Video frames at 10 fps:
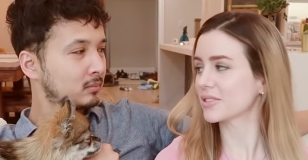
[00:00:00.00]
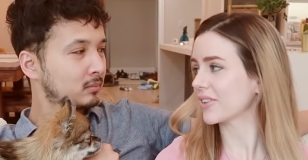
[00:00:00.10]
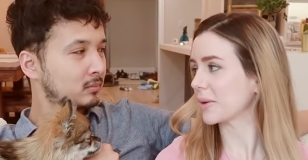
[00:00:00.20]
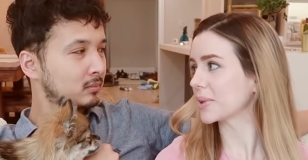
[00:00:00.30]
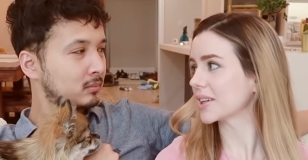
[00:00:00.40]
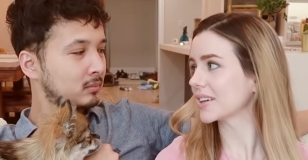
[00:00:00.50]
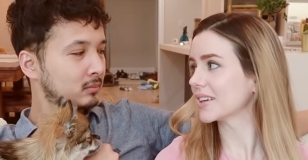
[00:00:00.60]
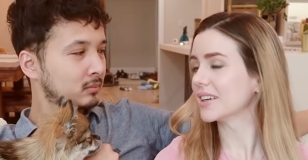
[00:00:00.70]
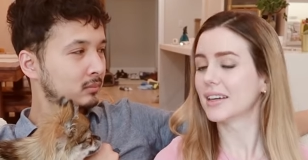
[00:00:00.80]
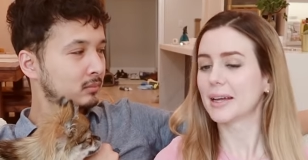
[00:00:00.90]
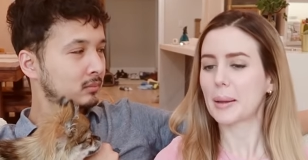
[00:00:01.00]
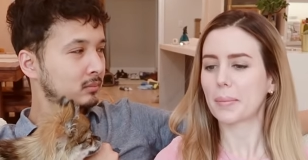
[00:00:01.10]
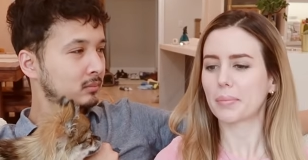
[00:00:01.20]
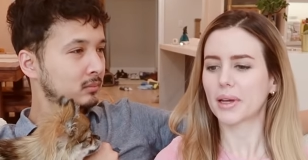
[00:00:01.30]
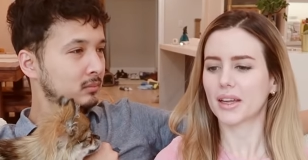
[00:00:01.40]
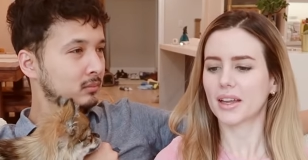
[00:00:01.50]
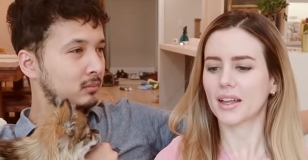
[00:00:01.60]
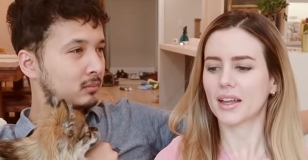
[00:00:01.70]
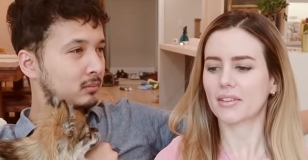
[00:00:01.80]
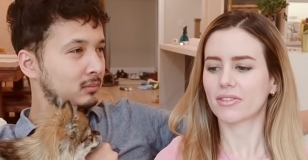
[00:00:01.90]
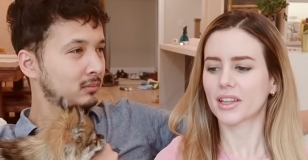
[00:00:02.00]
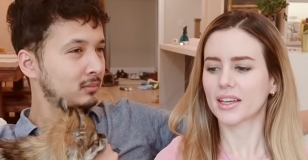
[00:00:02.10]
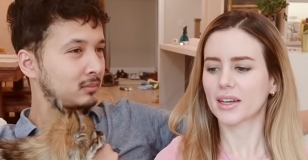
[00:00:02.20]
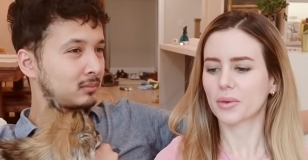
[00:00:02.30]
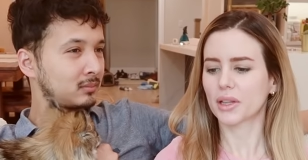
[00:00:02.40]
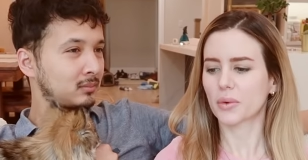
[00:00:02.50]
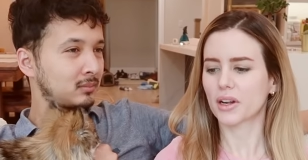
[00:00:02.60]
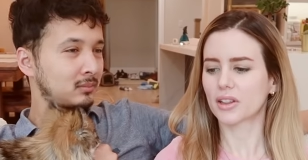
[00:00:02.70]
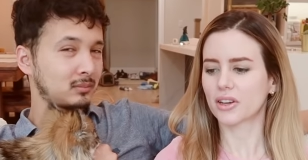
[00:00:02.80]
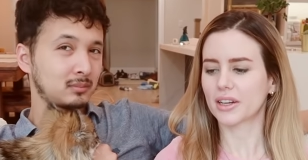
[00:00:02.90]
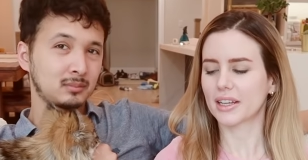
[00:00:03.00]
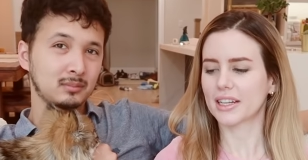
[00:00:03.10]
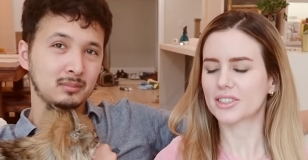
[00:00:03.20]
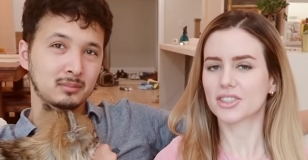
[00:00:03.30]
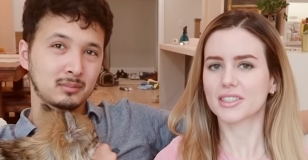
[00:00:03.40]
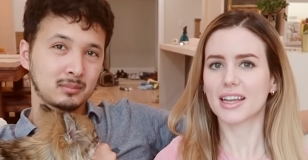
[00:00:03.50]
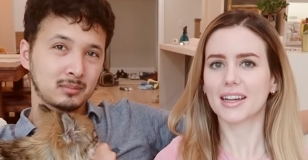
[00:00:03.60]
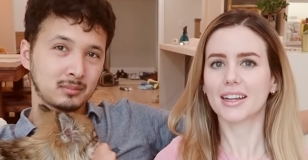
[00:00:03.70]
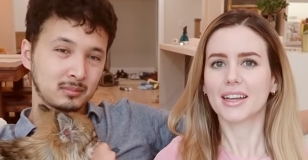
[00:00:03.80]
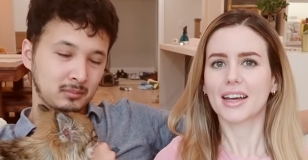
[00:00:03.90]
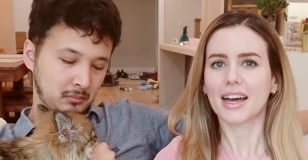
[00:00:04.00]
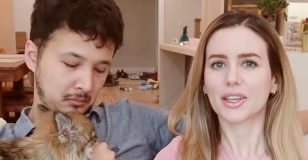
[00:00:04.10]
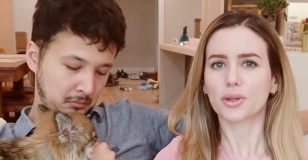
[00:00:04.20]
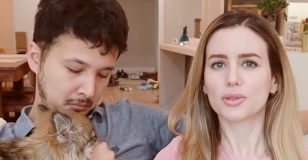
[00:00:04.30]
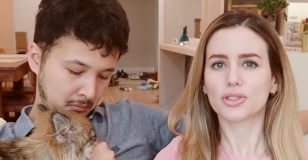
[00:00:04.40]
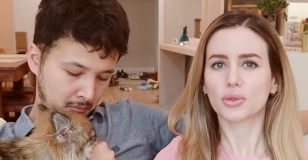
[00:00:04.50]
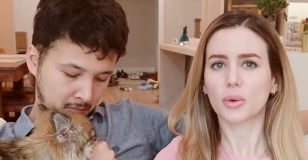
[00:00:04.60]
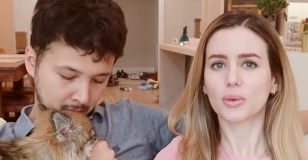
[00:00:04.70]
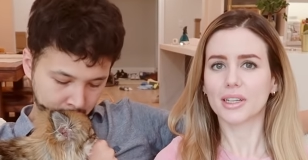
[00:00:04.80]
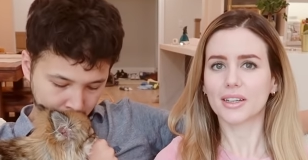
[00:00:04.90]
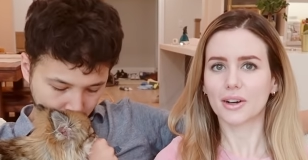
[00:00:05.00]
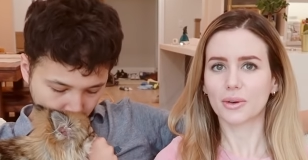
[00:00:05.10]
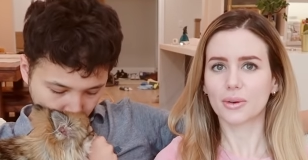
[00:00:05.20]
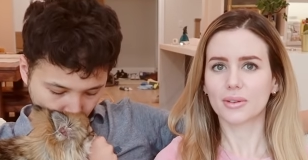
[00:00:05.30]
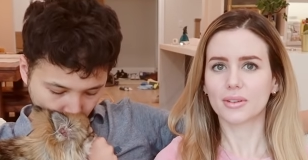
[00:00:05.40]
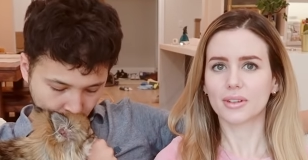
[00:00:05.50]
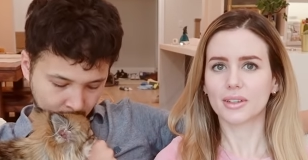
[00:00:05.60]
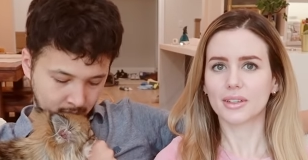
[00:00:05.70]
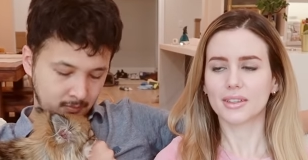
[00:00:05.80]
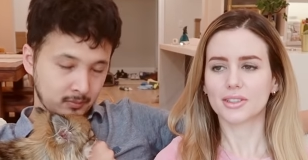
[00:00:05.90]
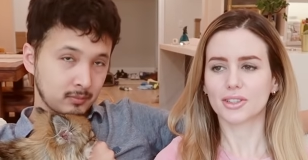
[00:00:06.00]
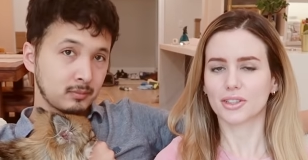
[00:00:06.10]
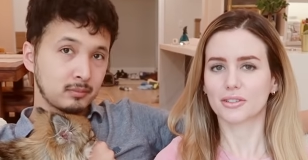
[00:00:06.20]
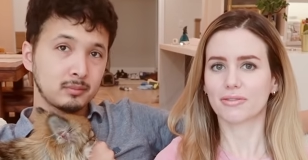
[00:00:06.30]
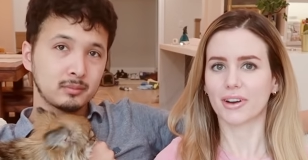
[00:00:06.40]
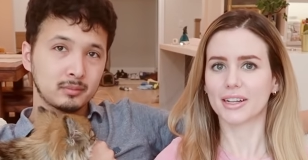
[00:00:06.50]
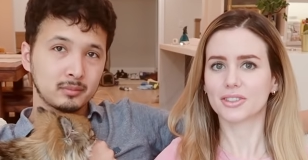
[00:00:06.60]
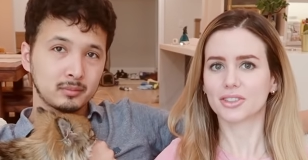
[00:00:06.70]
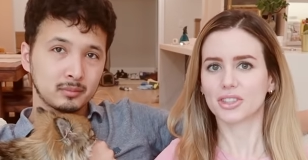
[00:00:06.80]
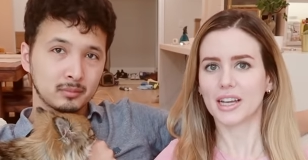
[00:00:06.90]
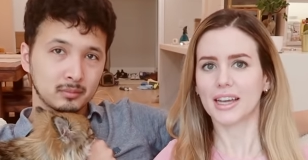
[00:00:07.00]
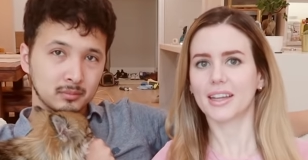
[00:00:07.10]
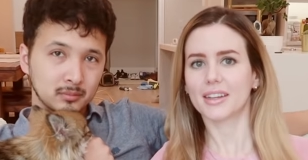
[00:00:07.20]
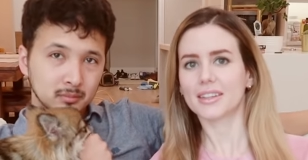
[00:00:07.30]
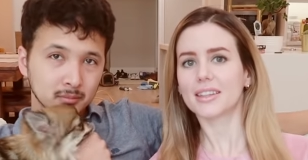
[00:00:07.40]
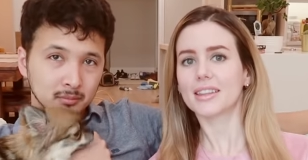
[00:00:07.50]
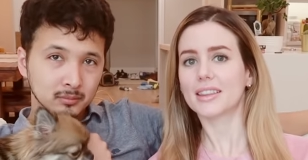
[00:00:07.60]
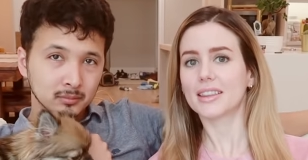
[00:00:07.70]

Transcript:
Speaker 1: his family. But I feel like I really want to learn it. It's just that I use Duolingo to learn French, and